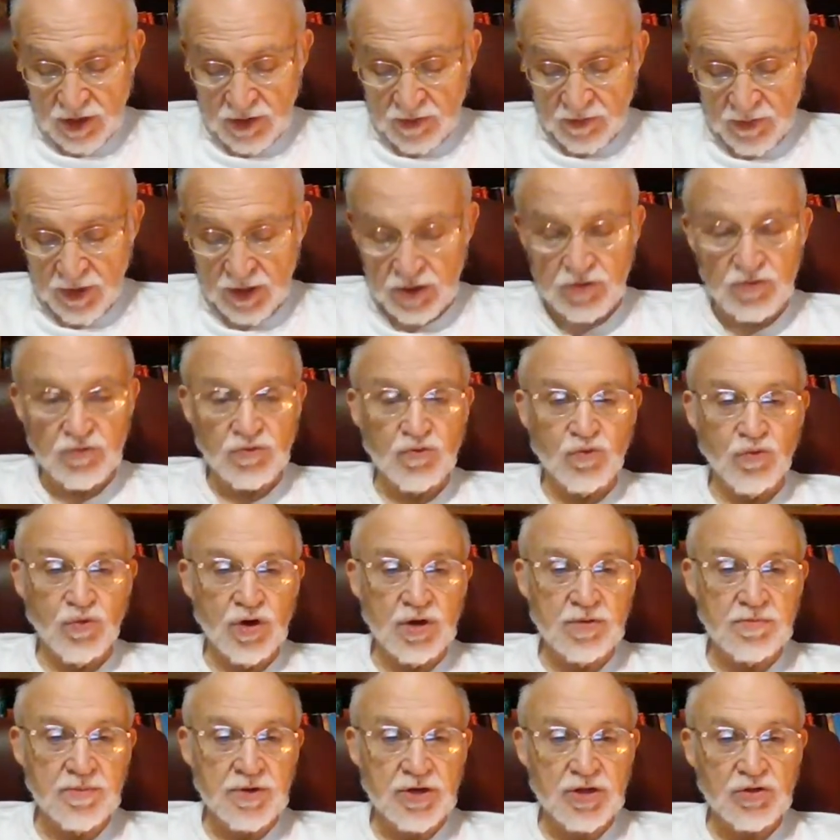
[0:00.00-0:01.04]

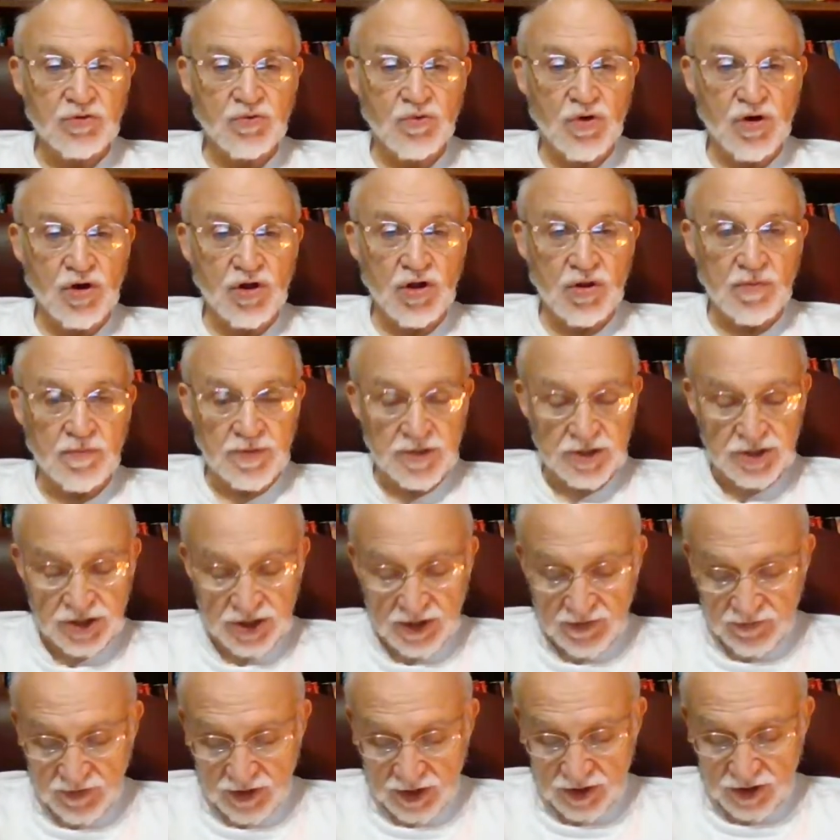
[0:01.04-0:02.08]
Woodmen of the World
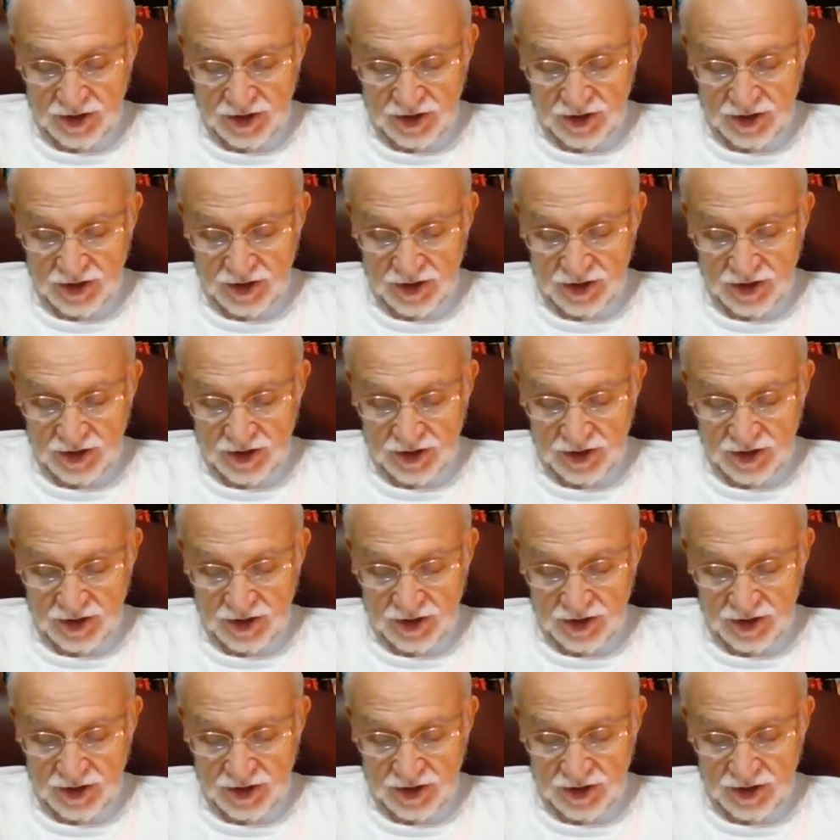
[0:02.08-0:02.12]
Pacific